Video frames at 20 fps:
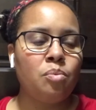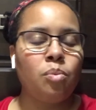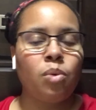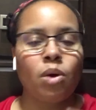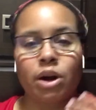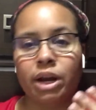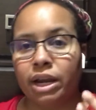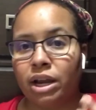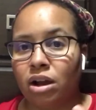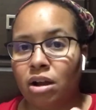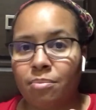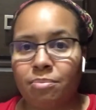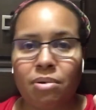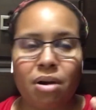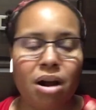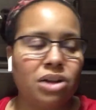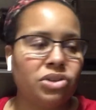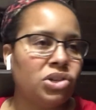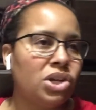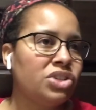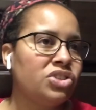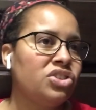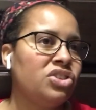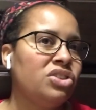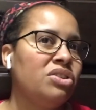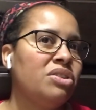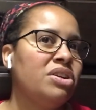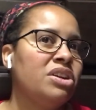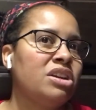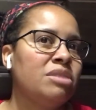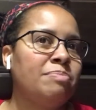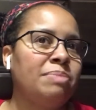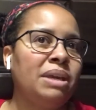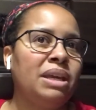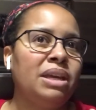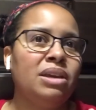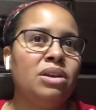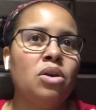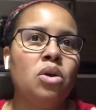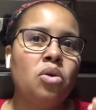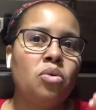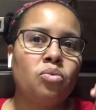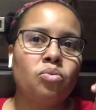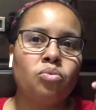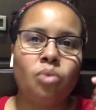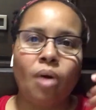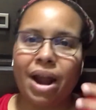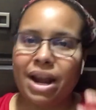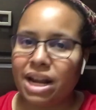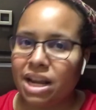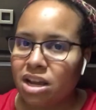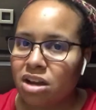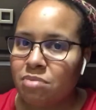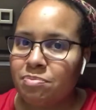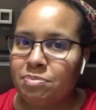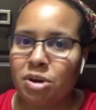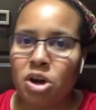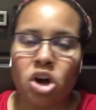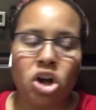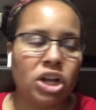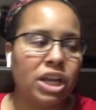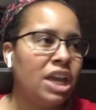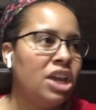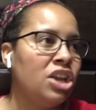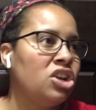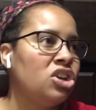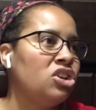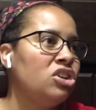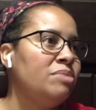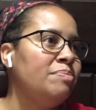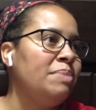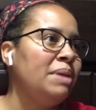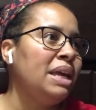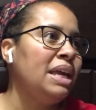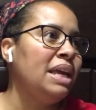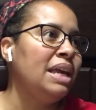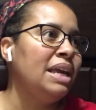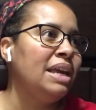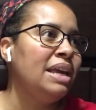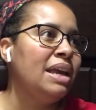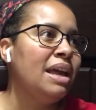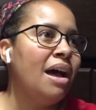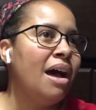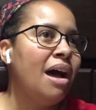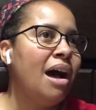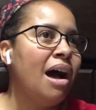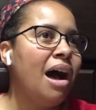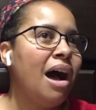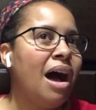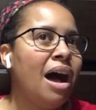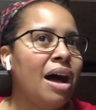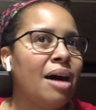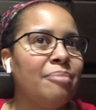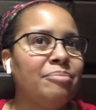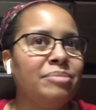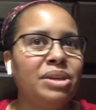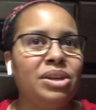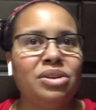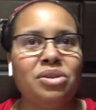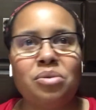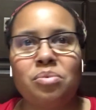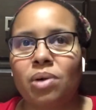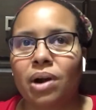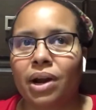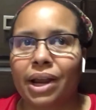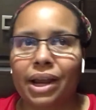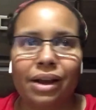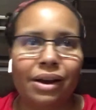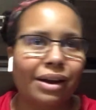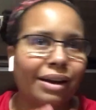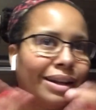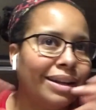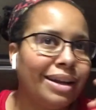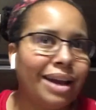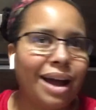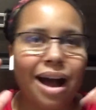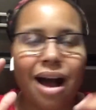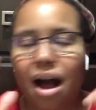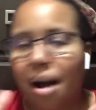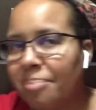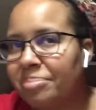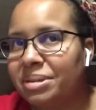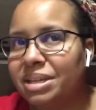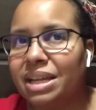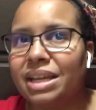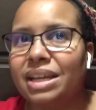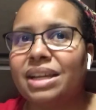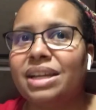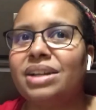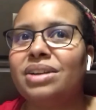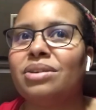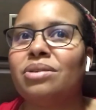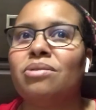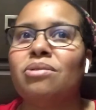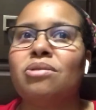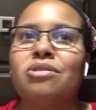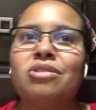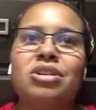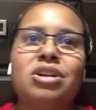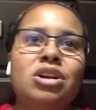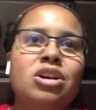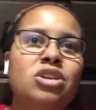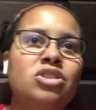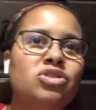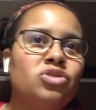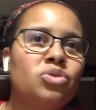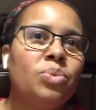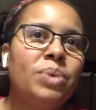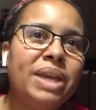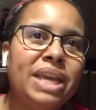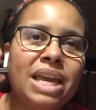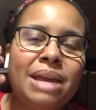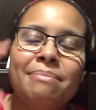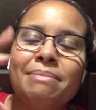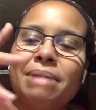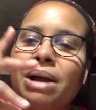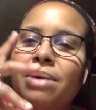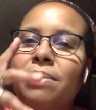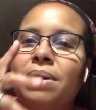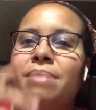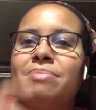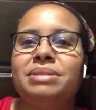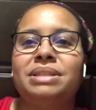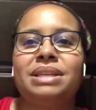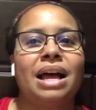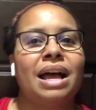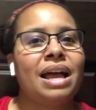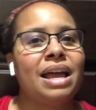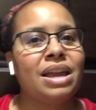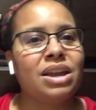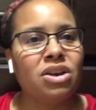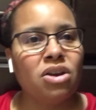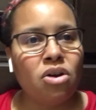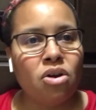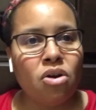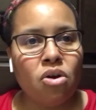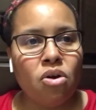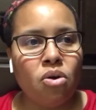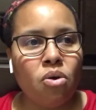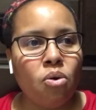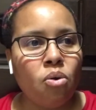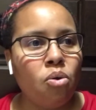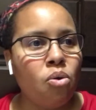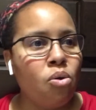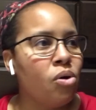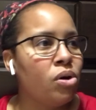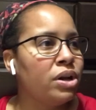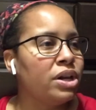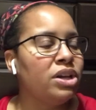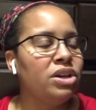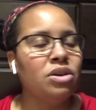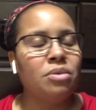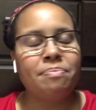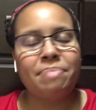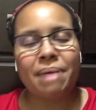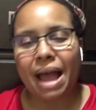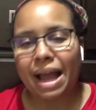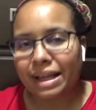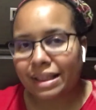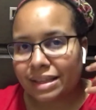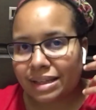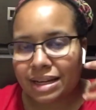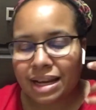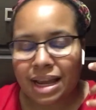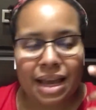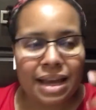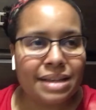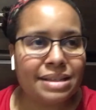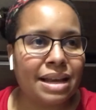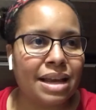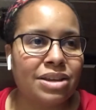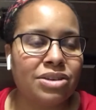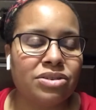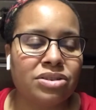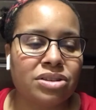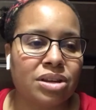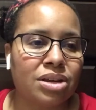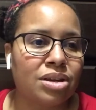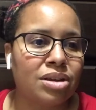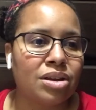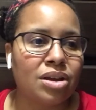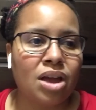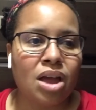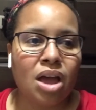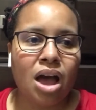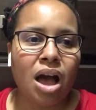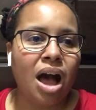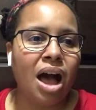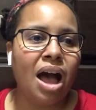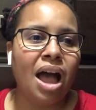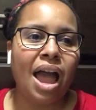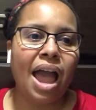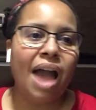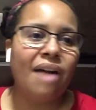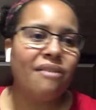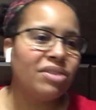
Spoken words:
working on projects. It could be writing a book, it could be, working on an opt in or tweaking my website, or back in the days I used to I